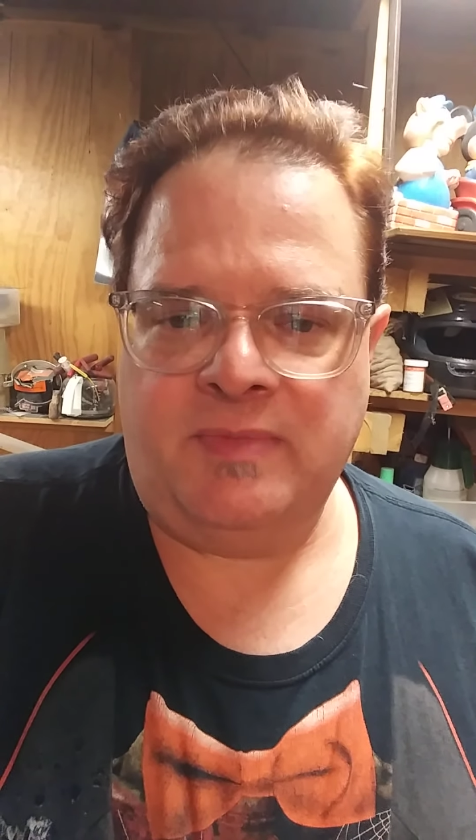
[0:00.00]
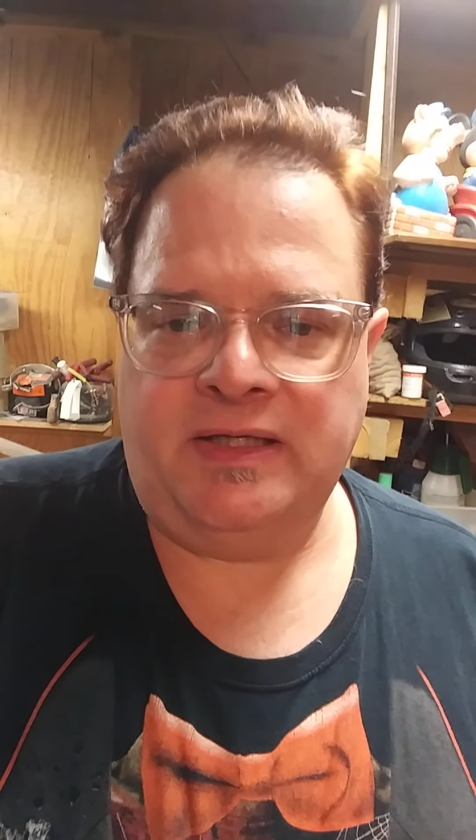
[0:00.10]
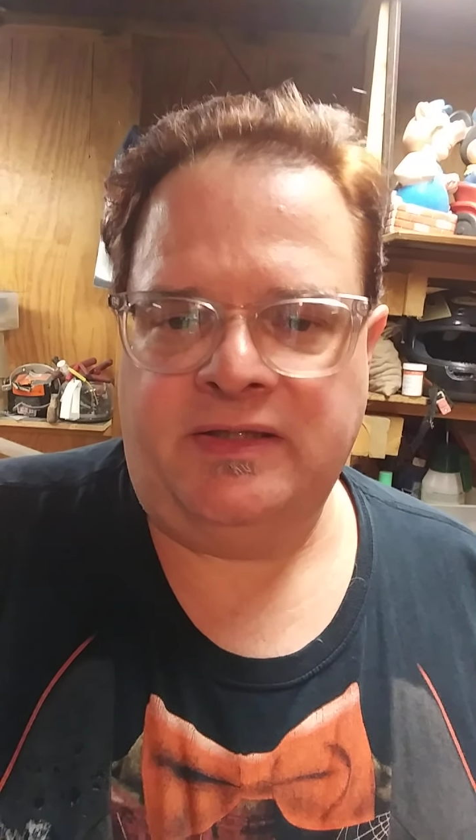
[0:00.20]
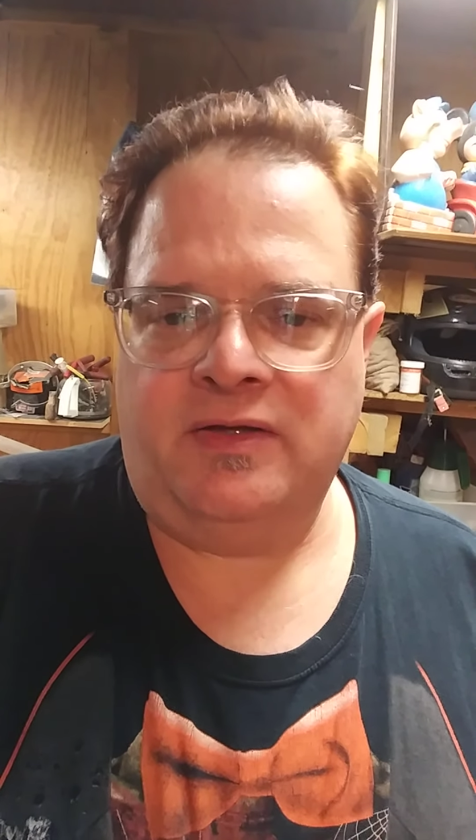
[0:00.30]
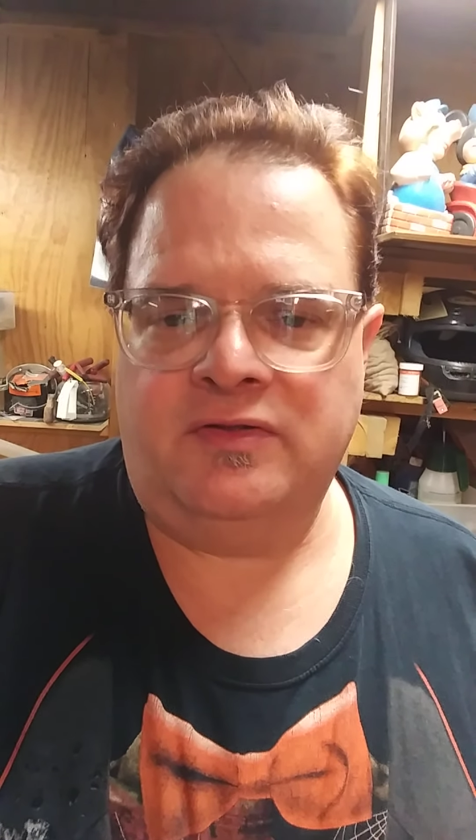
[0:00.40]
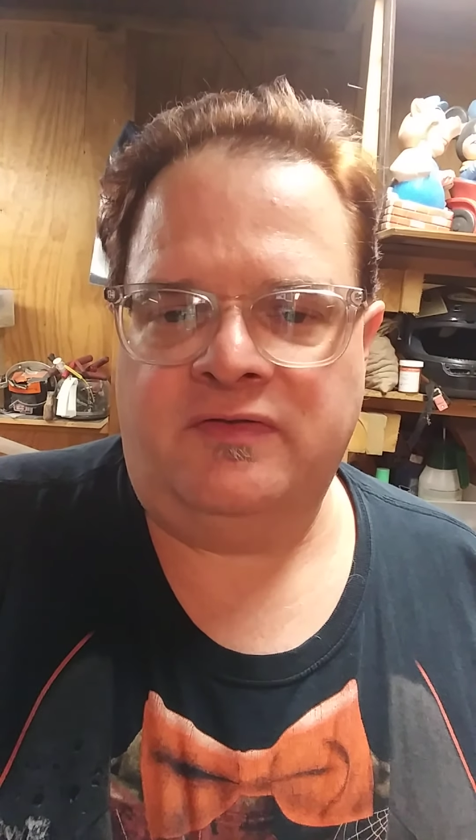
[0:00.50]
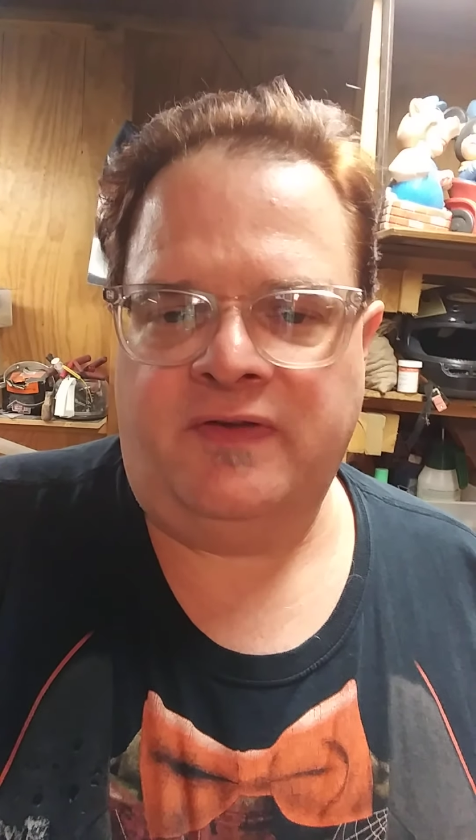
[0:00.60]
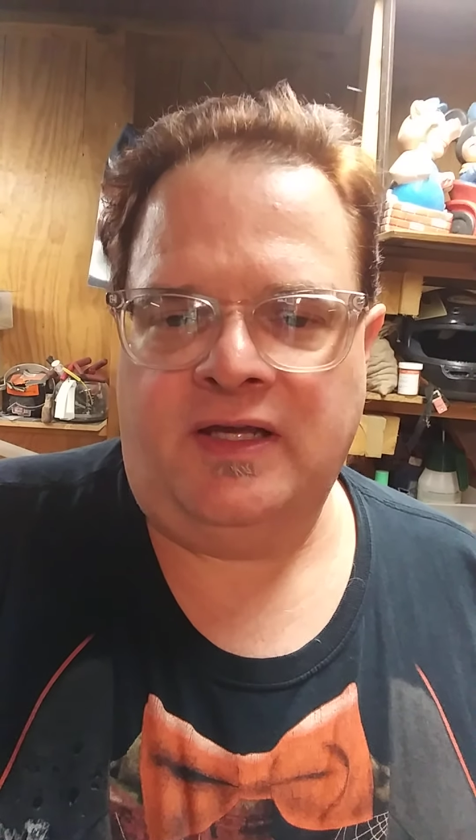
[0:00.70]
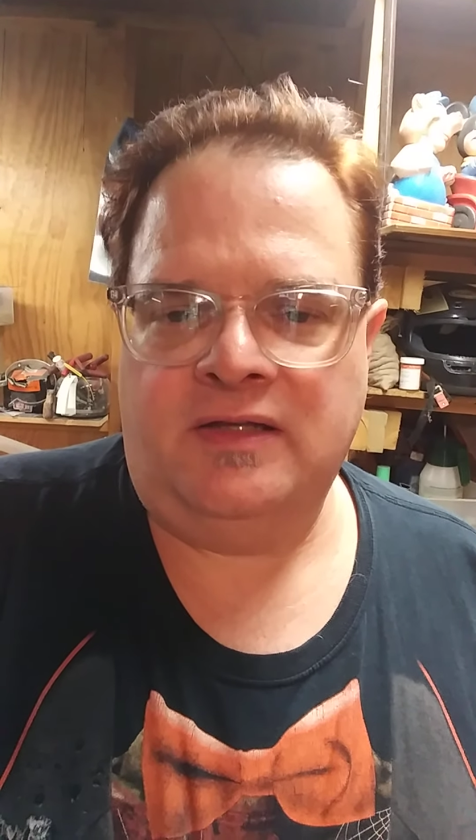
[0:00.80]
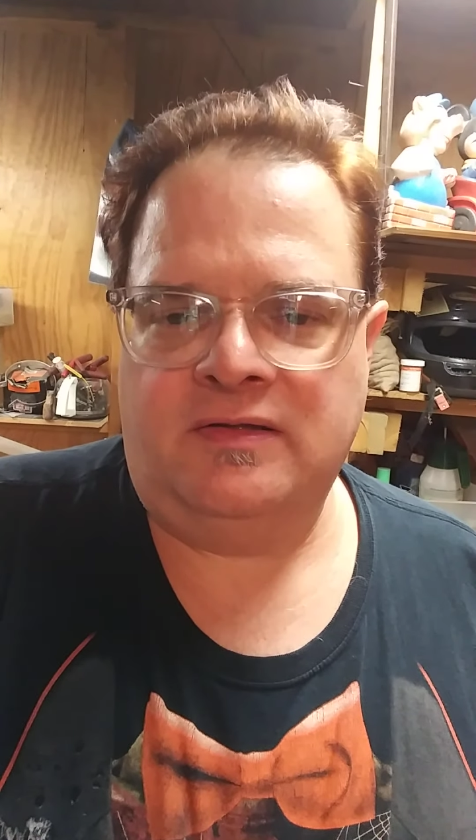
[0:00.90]
make those
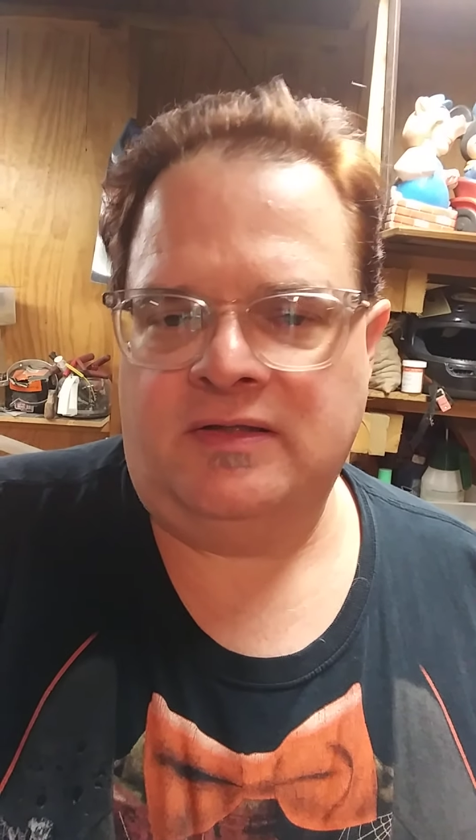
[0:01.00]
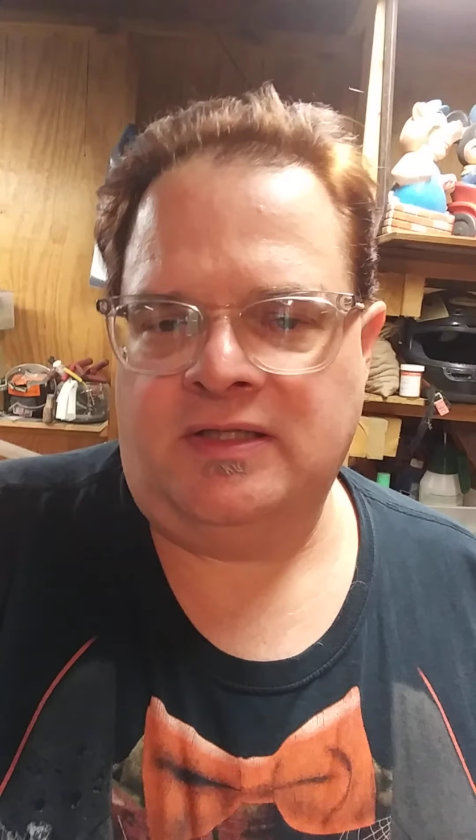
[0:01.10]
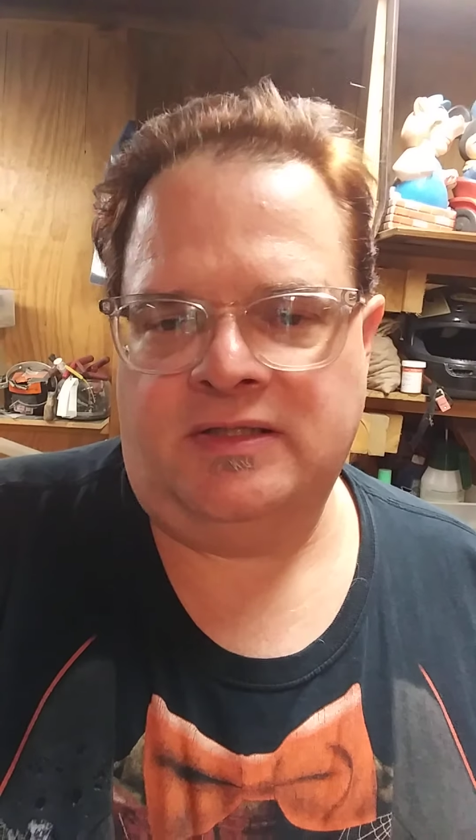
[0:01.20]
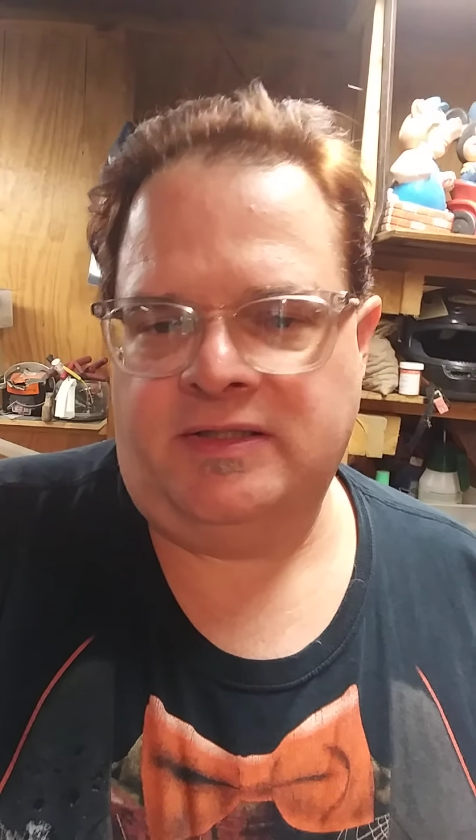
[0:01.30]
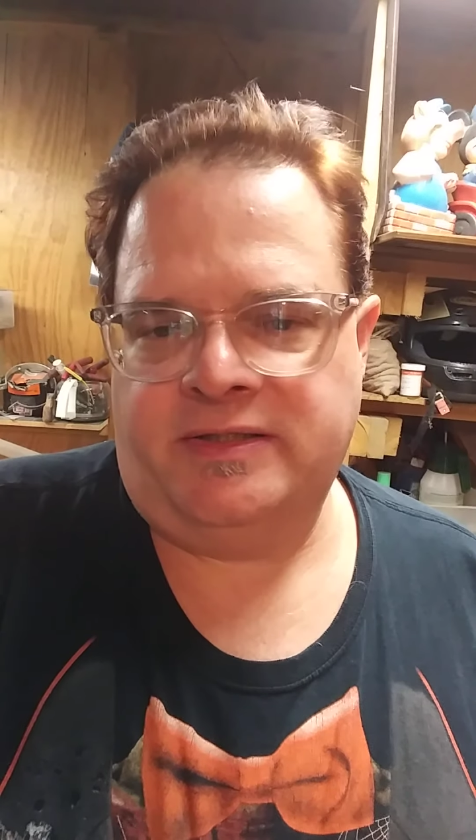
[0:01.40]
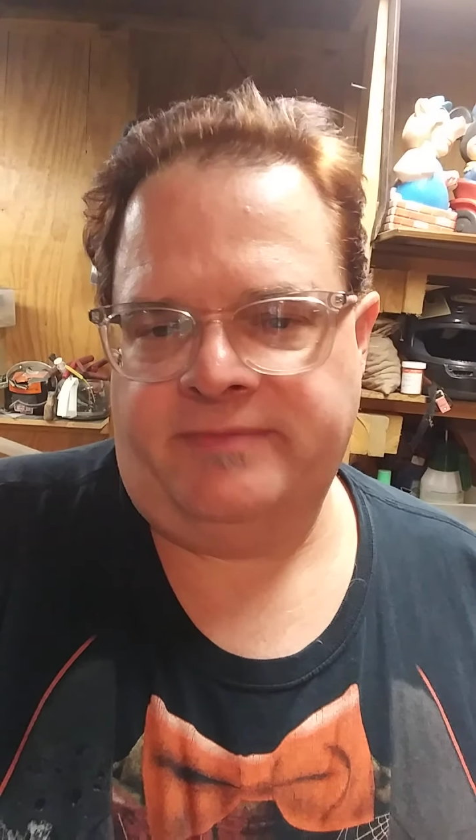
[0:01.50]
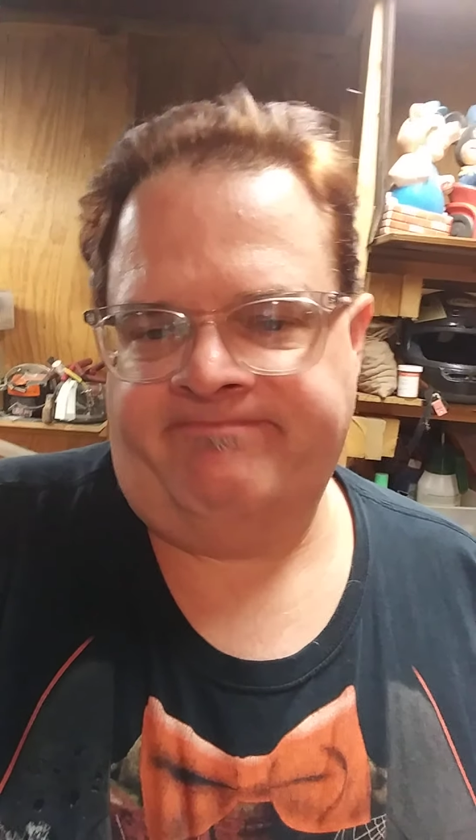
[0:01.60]
fit. It just